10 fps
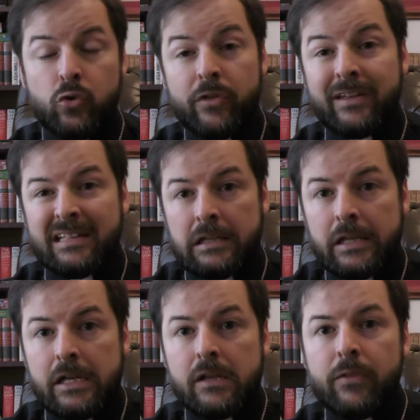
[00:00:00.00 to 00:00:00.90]
who then
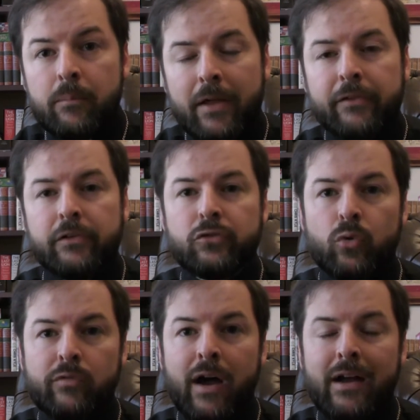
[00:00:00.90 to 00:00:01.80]
lead the Methodist
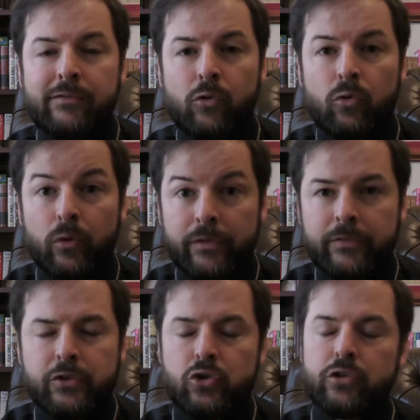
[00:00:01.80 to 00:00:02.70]
revival within
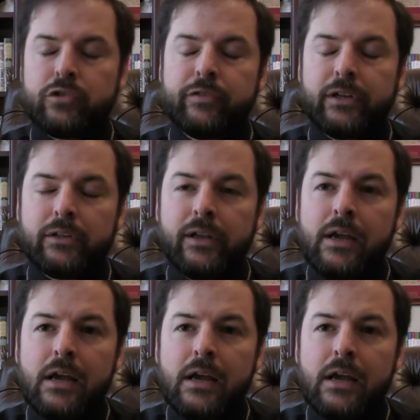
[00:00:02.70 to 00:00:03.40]
the Church of England.